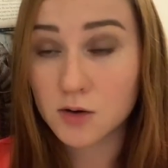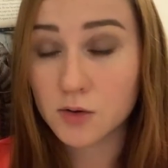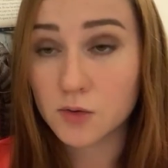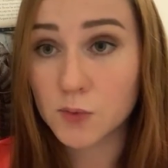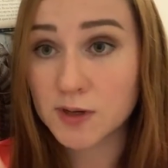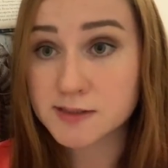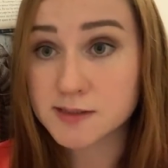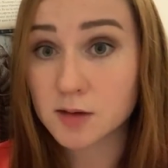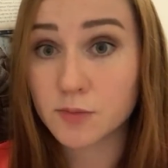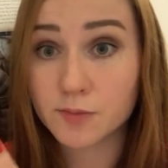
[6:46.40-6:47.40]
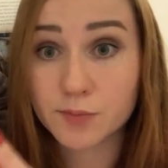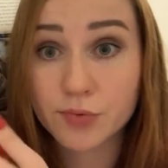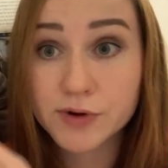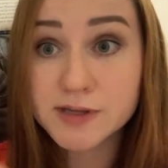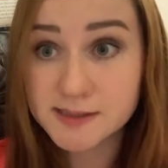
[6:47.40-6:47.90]
when some
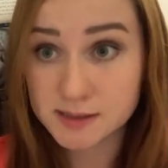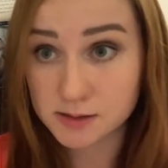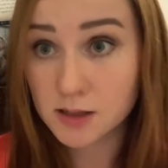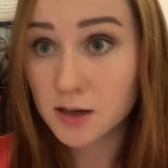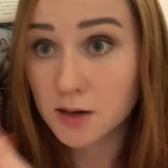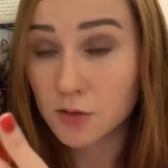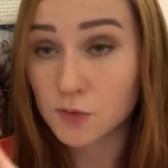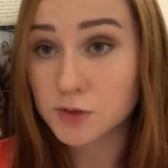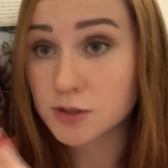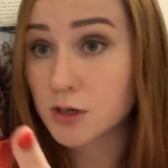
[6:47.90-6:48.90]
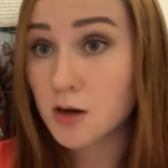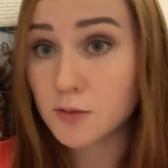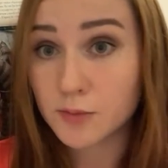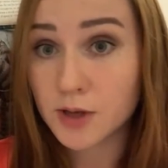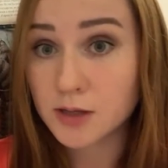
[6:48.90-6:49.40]
prince would
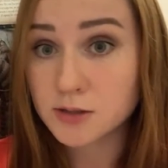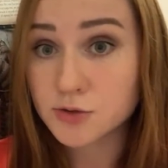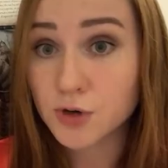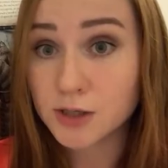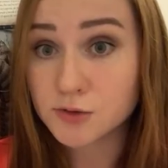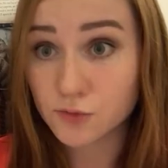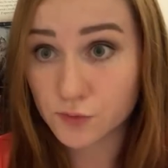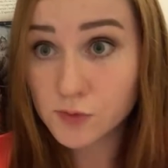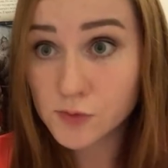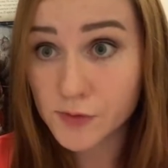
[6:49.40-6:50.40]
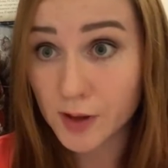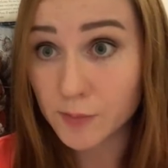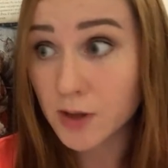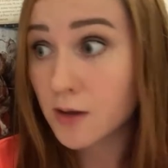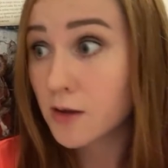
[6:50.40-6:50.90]
come and try to rule them,
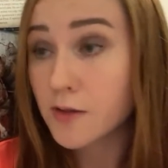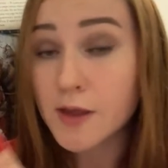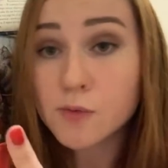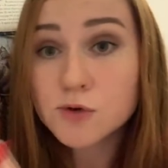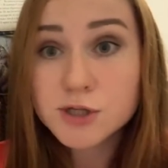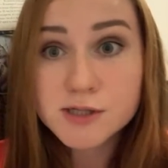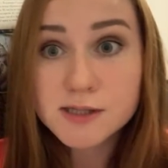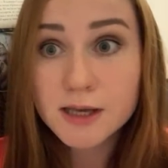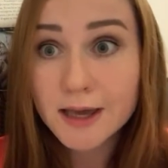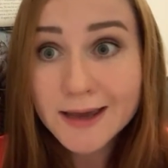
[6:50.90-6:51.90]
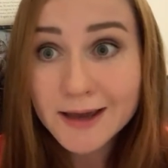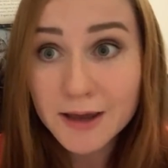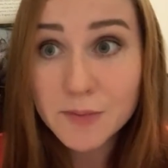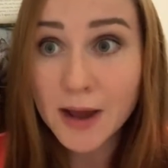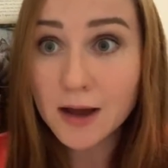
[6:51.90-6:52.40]
they would just kick
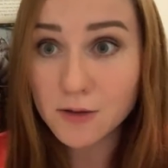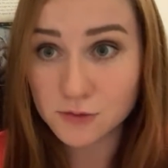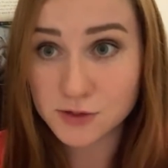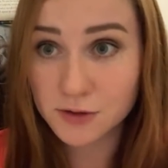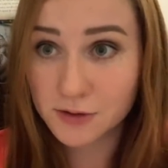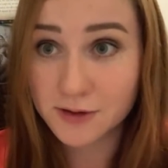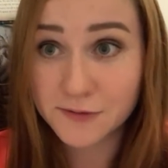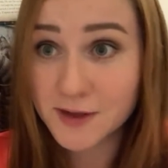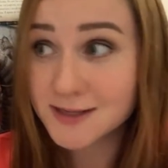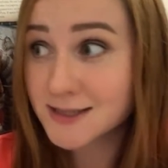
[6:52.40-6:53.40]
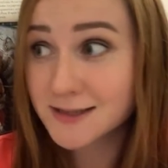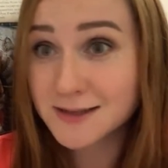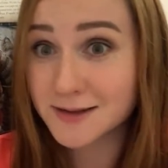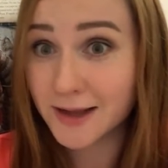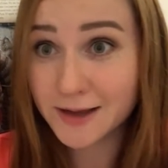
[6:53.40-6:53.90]
him out if they
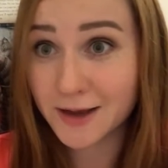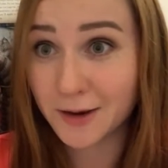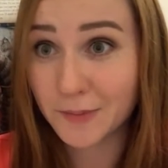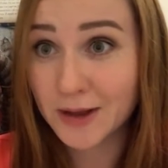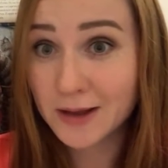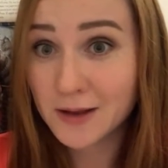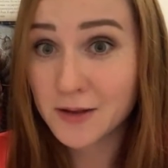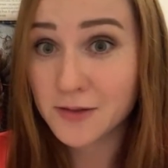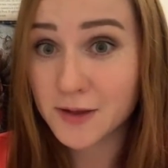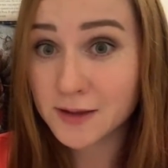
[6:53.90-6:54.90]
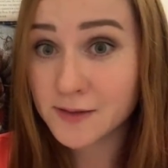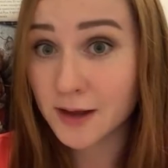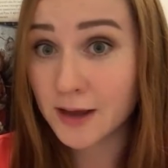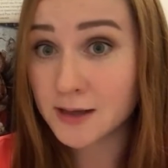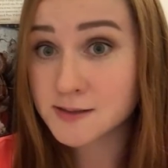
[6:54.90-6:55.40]
didn't like him. Then they
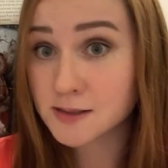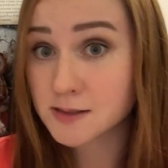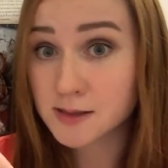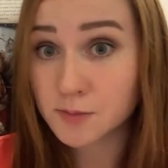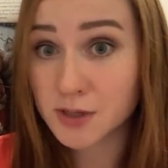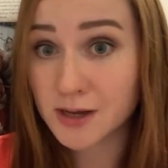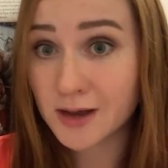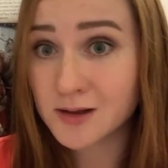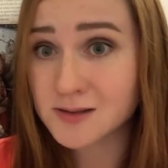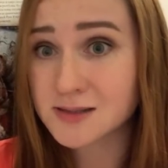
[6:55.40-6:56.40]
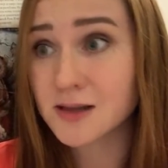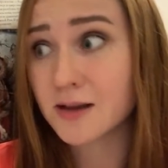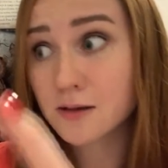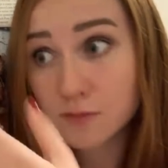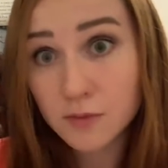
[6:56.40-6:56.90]
asked somebody else,
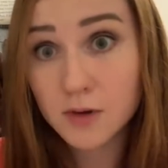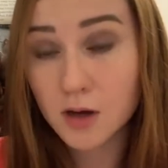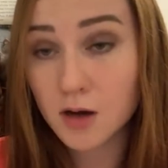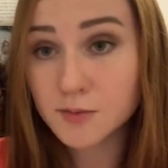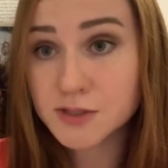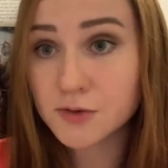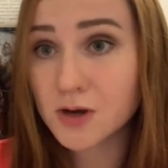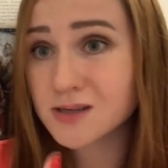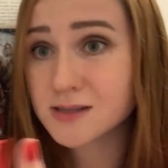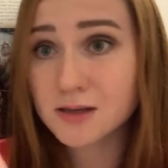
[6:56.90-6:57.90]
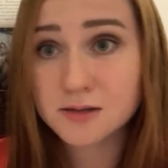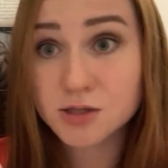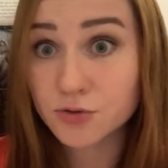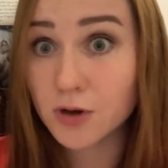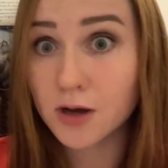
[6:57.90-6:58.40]
like, come to us and
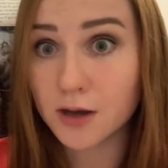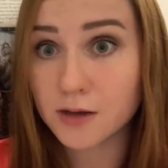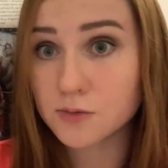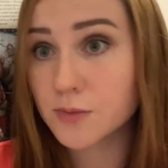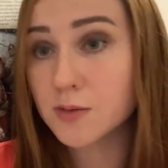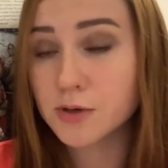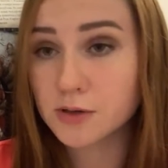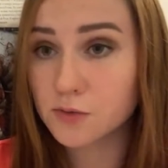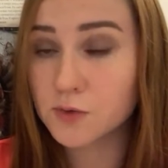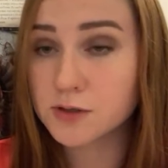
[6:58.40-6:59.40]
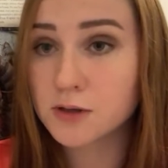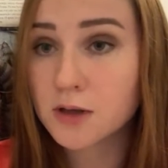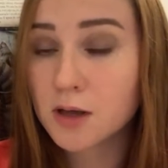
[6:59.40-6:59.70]
try, maybe we